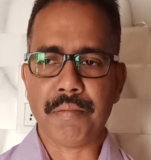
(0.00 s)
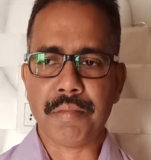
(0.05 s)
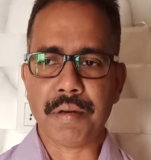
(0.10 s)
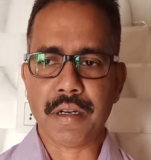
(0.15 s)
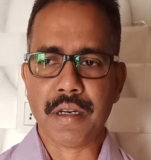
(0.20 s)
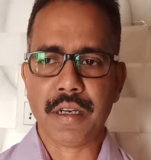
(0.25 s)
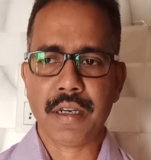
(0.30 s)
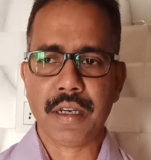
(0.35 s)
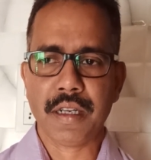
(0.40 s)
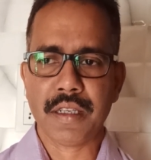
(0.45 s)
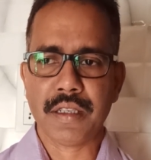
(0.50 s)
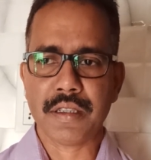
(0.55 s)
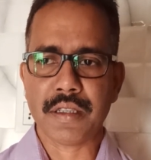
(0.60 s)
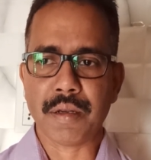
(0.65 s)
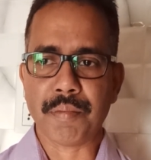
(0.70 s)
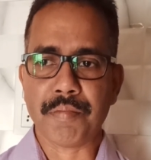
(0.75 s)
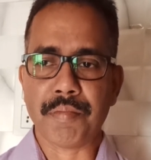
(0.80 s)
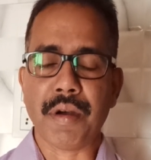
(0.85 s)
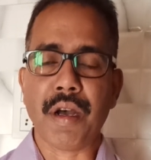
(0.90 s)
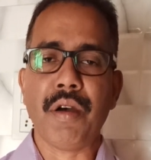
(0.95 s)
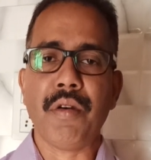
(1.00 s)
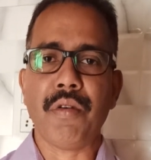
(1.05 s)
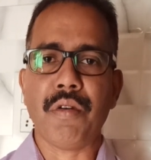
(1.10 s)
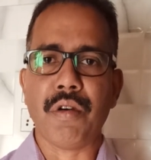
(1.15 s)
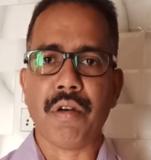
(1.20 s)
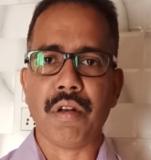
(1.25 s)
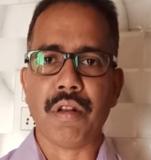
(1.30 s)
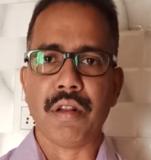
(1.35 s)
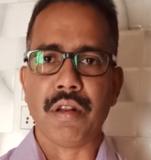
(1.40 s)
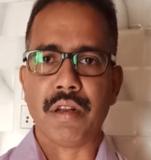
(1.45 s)
bird is above
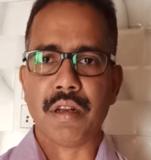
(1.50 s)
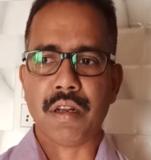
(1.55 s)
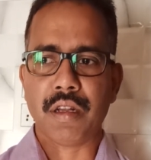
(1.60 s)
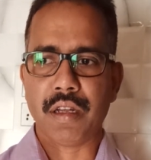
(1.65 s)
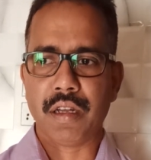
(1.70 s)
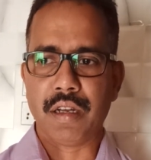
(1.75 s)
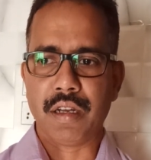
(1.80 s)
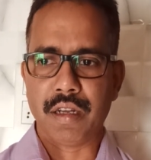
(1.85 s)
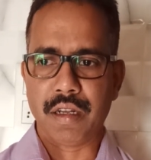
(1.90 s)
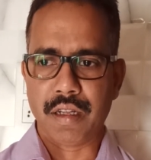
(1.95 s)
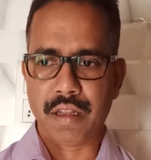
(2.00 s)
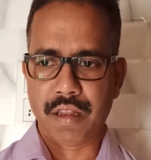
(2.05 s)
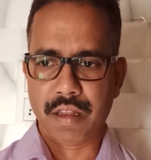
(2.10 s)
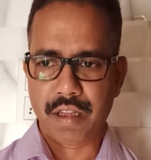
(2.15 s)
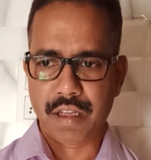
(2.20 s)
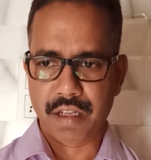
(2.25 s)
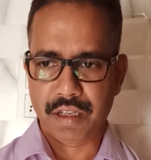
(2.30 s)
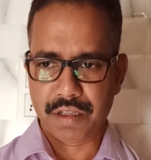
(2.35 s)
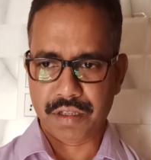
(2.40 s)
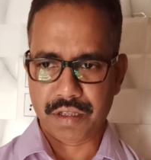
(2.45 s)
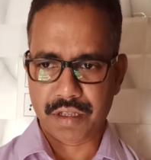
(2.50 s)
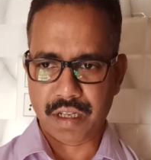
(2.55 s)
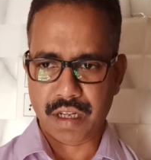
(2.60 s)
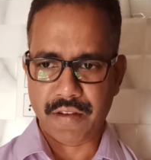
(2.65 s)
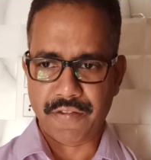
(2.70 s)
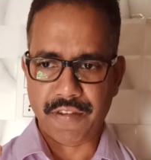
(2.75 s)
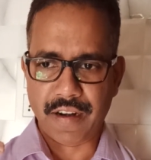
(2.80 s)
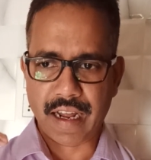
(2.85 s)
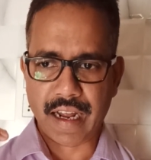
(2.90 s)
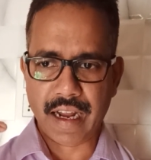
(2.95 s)
all things,
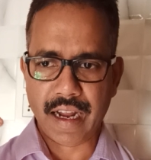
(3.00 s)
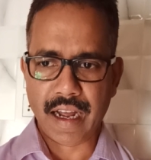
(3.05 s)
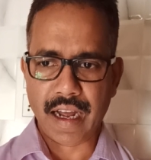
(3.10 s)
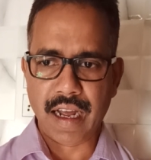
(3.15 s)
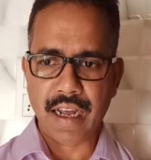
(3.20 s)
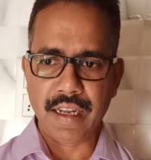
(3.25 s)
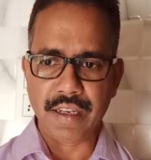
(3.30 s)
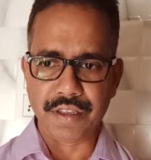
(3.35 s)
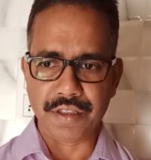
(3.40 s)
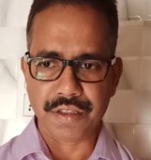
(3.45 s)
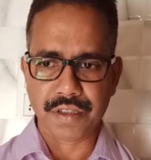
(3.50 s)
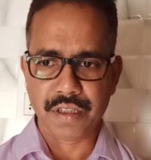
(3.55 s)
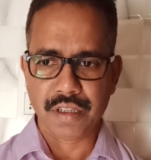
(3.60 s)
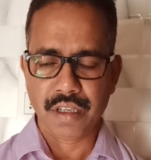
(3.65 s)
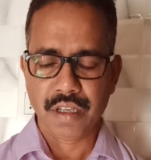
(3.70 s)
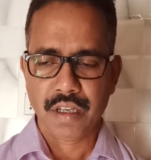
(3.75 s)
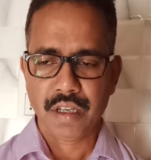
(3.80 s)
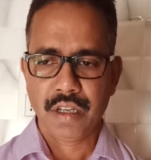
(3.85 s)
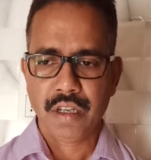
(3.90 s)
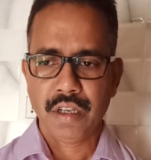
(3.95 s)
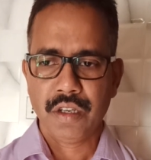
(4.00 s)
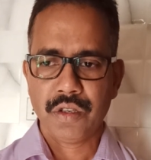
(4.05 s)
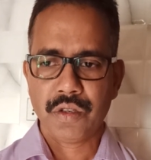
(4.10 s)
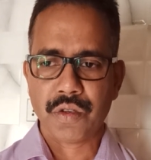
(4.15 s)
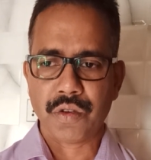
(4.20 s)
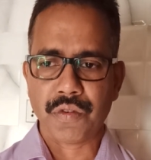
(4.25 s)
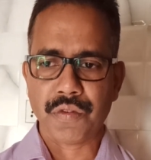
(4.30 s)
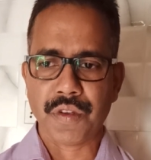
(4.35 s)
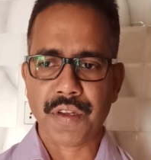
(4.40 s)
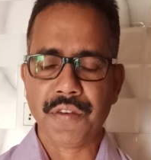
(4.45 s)
fly highs.
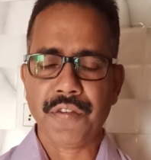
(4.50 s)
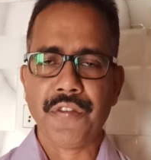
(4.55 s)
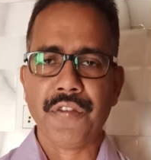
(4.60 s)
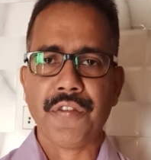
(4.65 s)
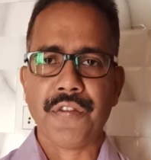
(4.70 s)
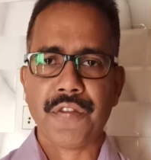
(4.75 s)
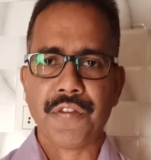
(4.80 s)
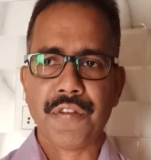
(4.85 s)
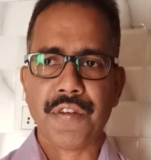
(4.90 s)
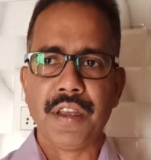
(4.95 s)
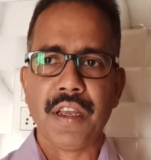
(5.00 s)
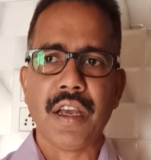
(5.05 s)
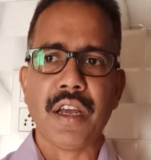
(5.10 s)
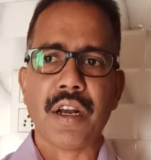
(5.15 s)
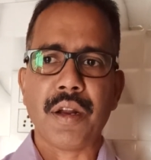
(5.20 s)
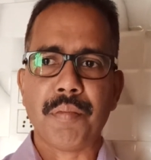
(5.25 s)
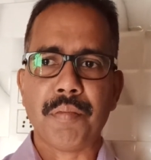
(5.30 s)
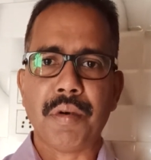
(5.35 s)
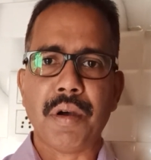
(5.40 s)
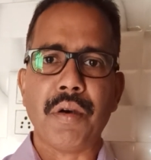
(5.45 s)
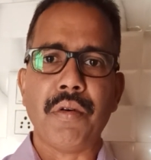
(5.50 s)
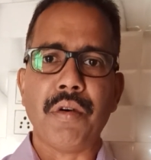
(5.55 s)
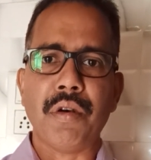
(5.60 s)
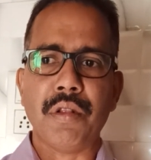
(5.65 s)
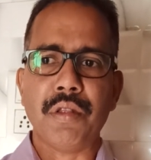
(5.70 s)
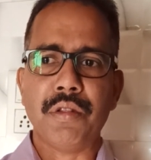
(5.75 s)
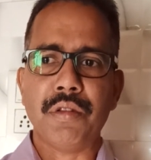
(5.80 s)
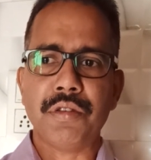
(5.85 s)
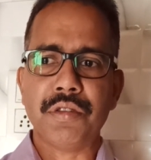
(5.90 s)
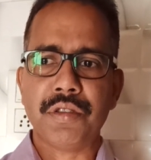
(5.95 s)
So we are above
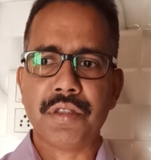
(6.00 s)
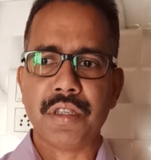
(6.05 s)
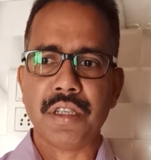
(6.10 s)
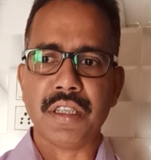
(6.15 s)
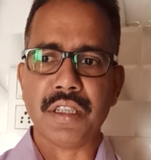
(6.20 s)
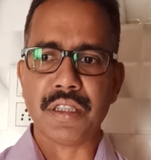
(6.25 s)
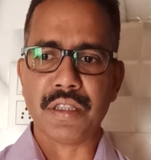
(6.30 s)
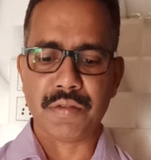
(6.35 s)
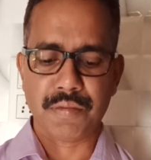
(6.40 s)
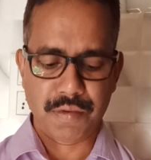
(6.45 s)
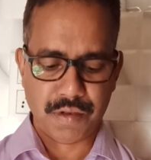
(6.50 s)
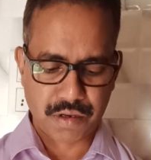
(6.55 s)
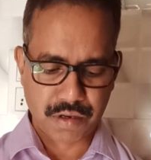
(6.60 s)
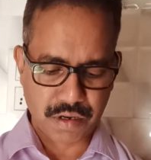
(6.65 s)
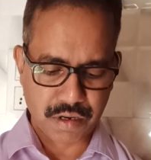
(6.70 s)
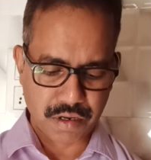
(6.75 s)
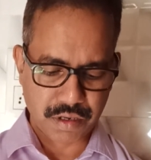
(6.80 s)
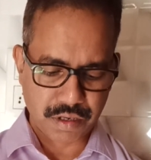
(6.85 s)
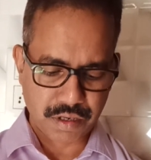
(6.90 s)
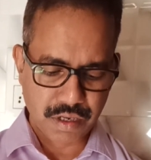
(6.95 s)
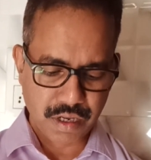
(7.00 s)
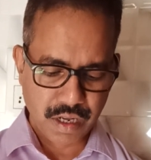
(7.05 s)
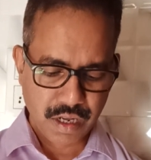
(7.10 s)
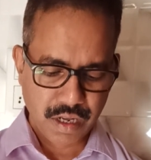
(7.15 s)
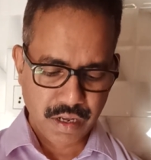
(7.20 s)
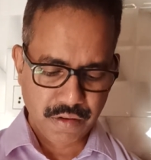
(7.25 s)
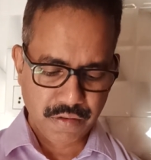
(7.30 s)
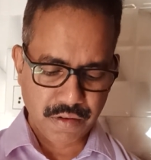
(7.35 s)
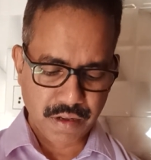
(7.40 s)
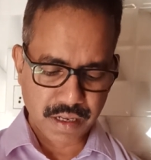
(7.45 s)
all those things because
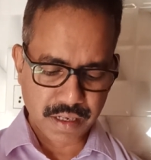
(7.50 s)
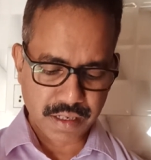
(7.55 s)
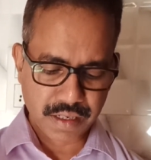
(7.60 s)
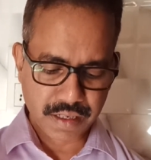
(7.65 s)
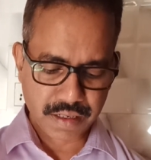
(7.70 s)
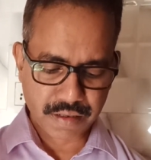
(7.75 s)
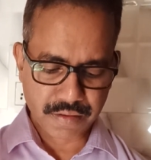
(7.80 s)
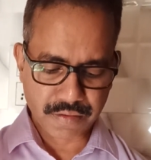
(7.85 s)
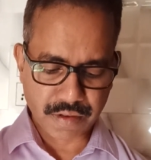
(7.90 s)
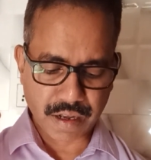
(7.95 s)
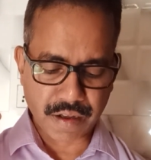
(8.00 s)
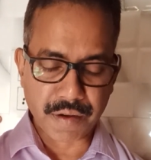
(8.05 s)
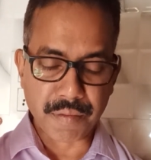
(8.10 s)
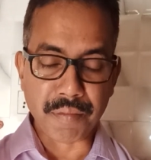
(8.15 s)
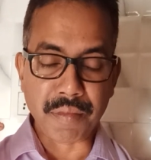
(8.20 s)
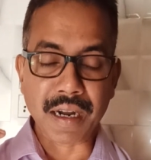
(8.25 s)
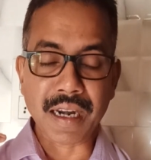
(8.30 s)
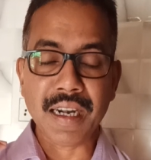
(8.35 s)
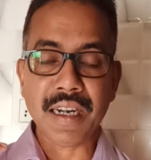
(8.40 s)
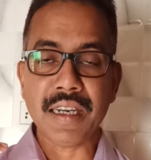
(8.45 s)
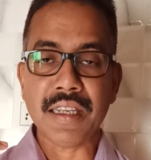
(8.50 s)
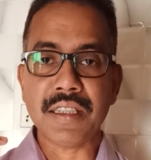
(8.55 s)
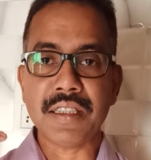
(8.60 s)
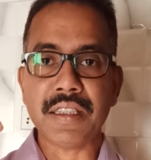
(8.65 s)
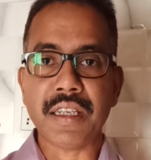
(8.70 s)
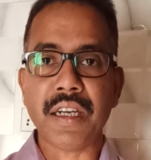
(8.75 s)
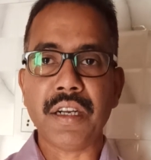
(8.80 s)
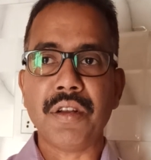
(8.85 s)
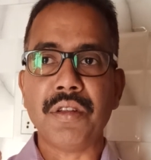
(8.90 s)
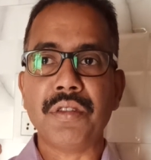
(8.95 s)
our mind is
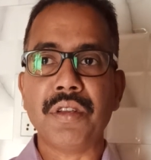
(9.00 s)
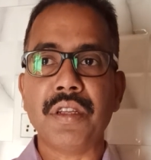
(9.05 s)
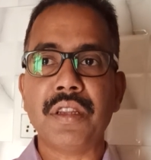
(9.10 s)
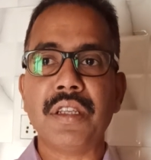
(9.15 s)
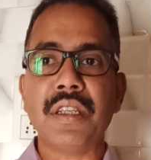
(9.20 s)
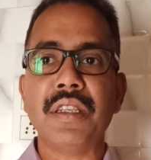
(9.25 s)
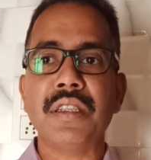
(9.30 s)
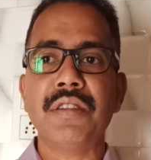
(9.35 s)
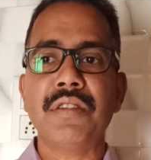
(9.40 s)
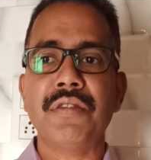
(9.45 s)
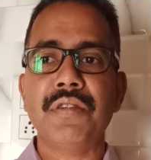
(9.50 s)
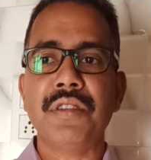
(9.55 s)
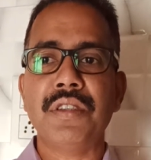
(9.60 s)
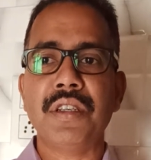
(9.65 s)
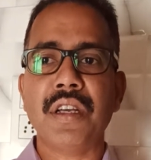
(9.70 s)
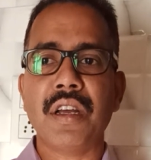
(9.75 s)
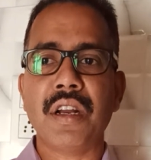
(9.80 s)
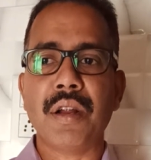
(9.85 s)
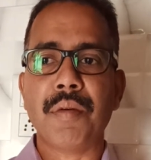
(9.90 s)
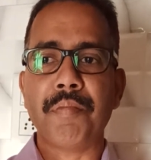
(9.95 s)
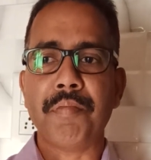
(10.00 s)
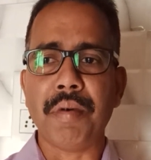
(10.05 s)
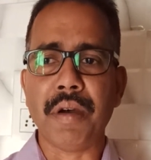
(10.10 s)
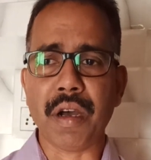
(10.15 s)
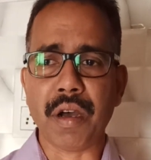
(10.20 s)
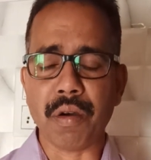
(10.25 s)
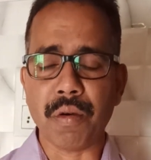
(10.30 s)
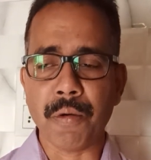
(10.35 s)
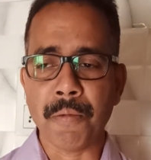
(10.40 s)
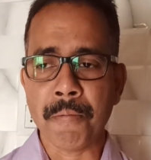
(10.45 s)
set on the things which are
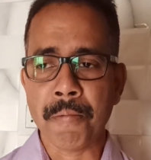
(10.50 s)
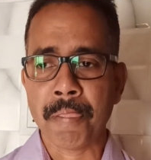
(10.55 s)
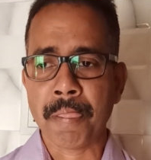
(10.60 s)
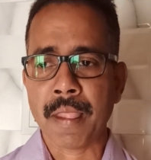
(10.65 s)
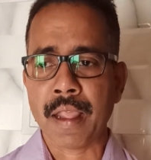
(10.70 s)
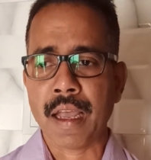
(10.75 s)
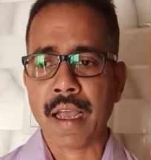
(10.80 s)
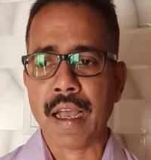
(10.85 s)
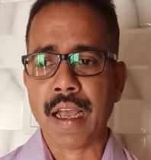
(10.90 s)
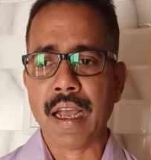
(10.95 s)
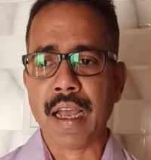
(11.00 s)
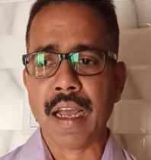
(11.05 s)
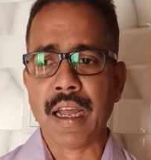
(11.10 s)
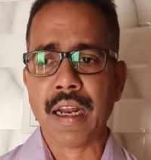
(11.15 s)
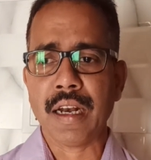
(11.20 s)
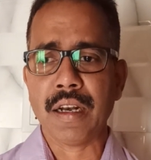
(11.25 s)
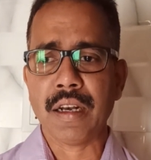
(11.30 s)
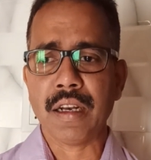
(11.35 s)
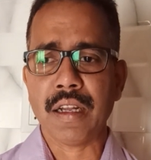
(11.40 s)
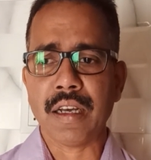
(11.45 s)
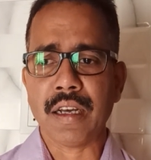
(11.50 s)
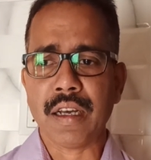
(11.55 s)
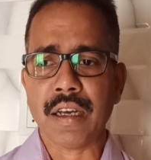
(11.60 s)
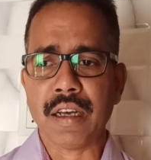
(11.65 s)
above. And